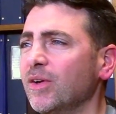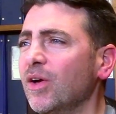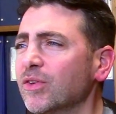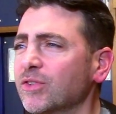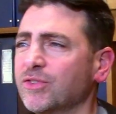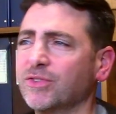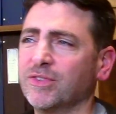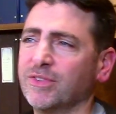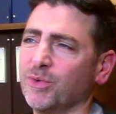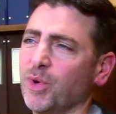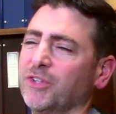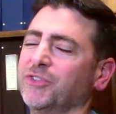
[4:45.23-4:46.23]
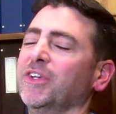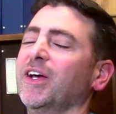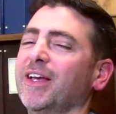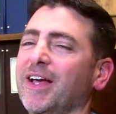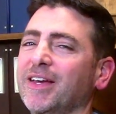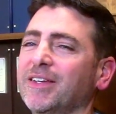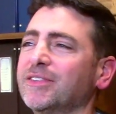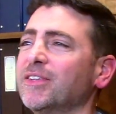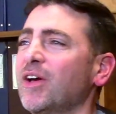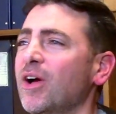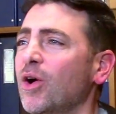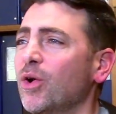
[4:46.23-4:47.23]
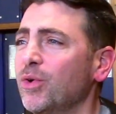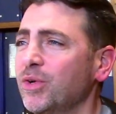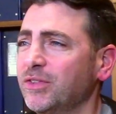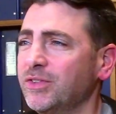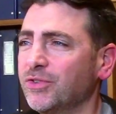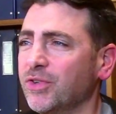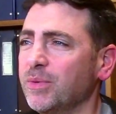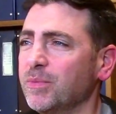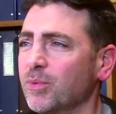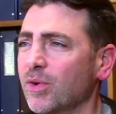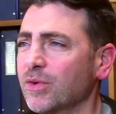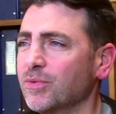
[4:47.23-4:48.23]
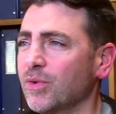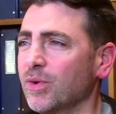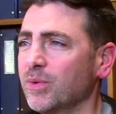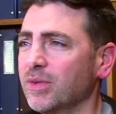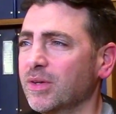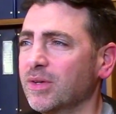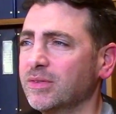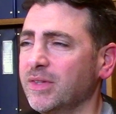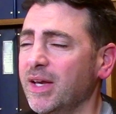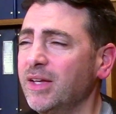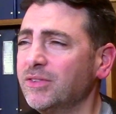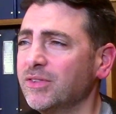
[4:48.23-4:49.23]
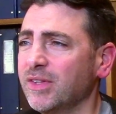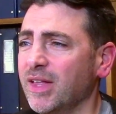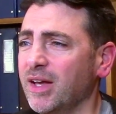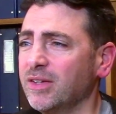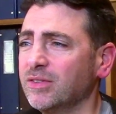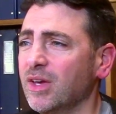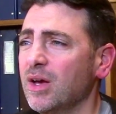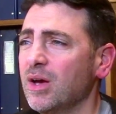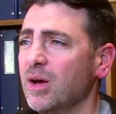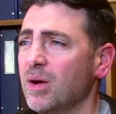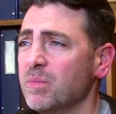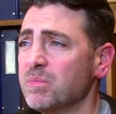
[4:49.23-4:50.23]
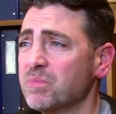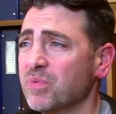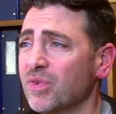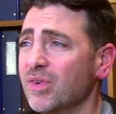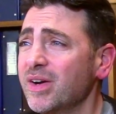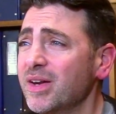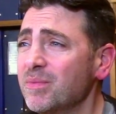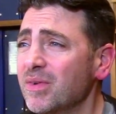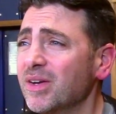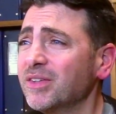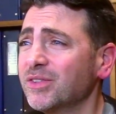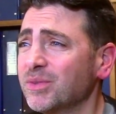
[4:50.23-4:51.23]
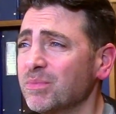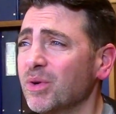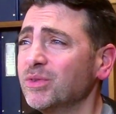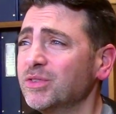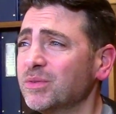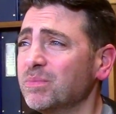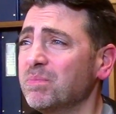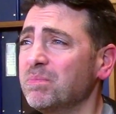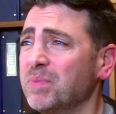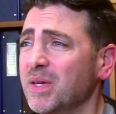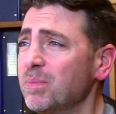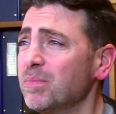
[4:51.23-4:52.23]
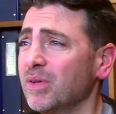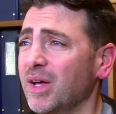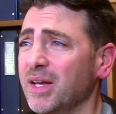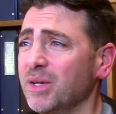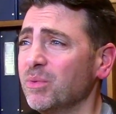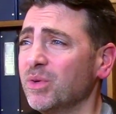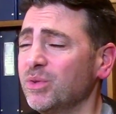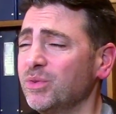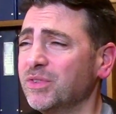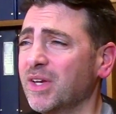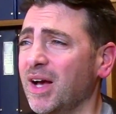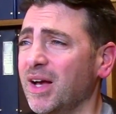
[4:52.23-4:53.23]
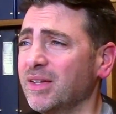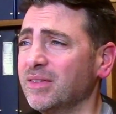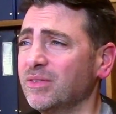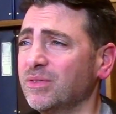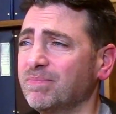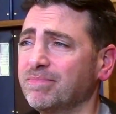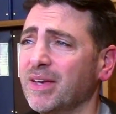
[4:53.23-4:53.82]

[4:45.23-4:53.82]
other question I get is, who does this treatment work for? Well, the answer to that is pretty much most people. Anyone who's got